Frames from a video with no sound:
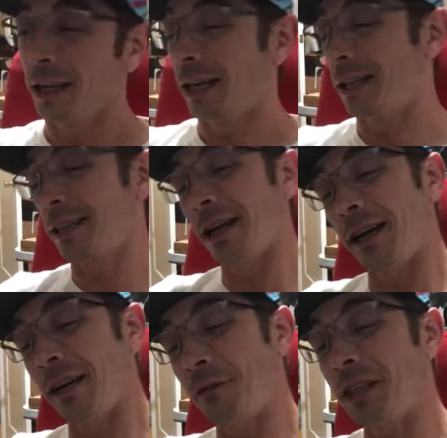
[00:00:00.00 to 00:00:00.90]
And
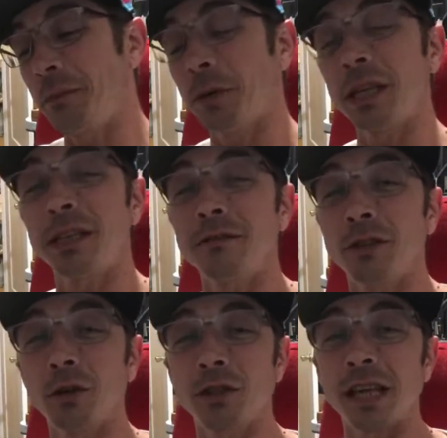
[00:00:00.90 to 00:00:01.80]
if anybody
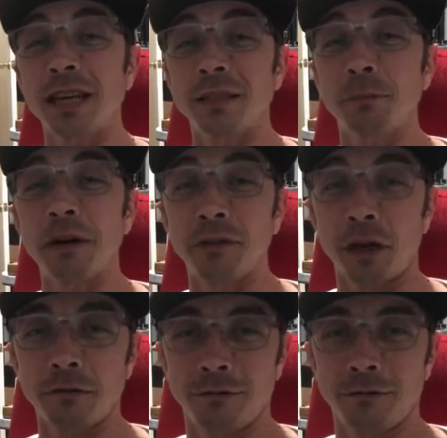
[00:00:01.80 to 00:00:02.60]
knows that, it's Buffalo.